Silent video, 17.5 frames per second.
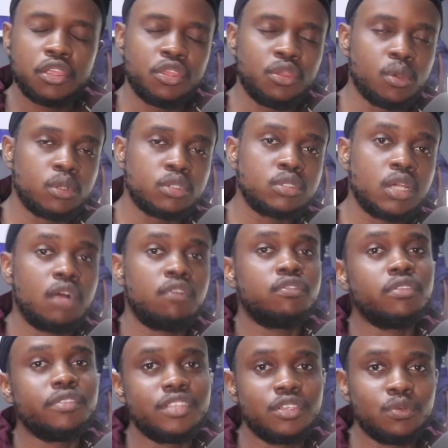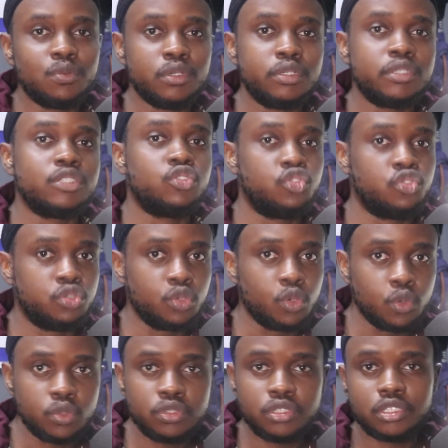you also have to deal with
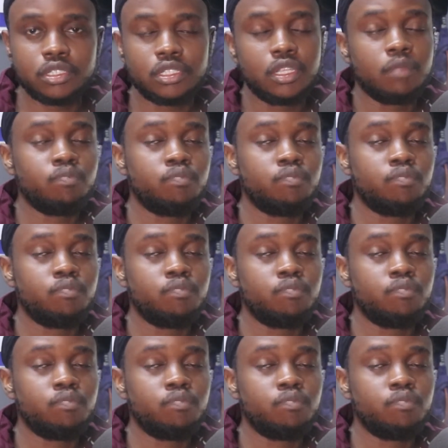trolls,